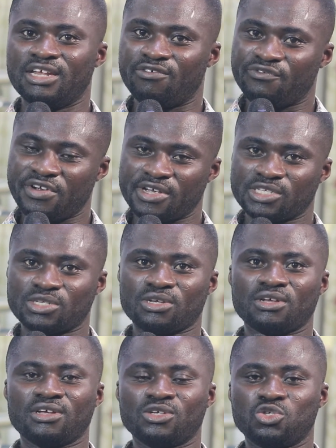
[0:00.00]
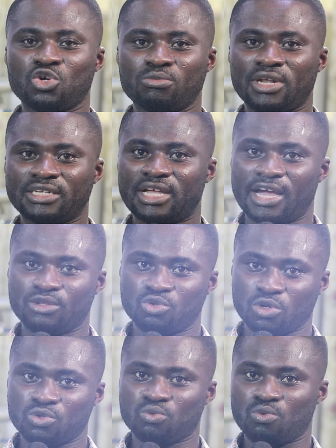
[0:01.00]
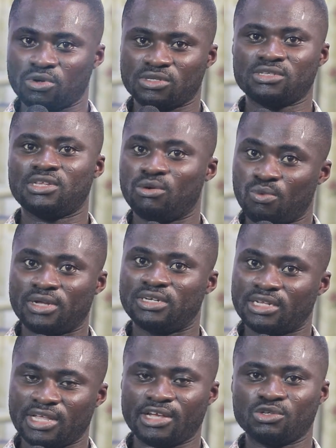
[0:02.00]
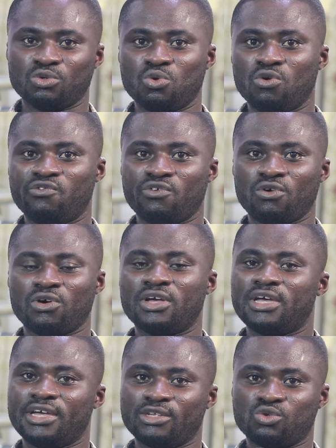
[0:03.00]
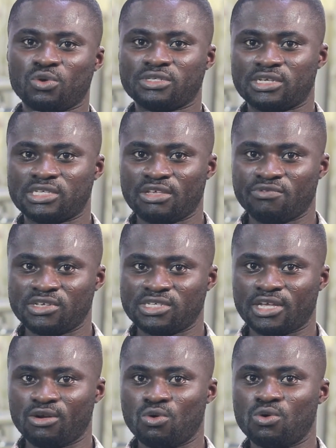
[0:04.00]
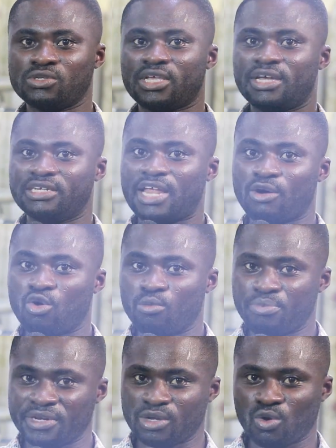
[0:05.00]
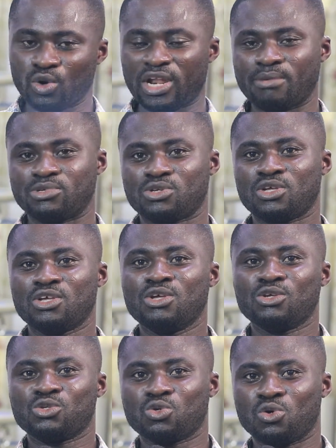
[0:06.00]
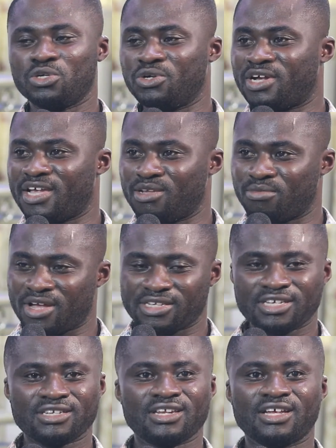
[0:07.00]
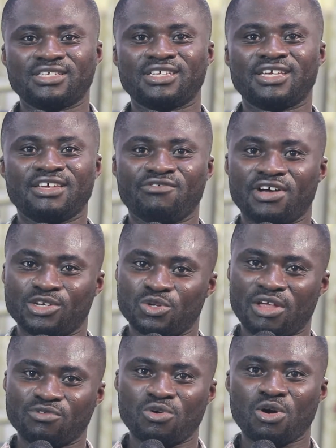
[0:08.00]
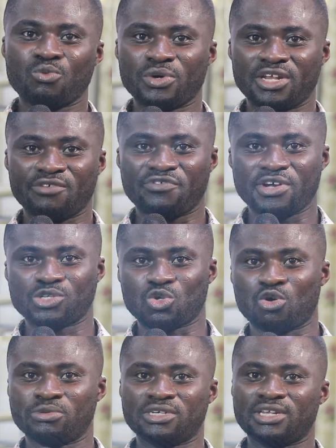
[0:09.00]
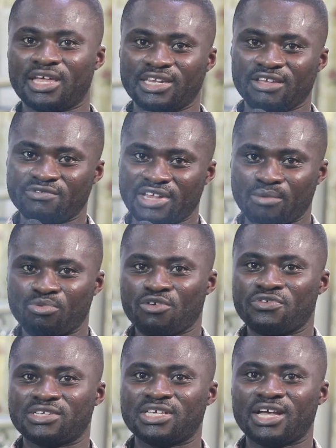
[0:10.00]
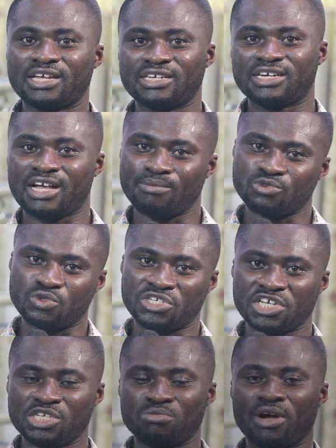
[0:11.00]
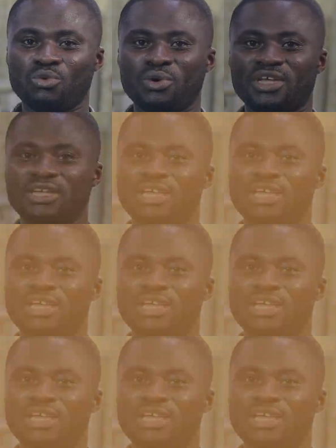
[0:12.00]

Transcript: the first job that I thought was the one that I should go for, it was a savings and loans, and that company collapsed. So you can imagine that if I should have gone with the first option, and if that prophecy hadn't come to change my way,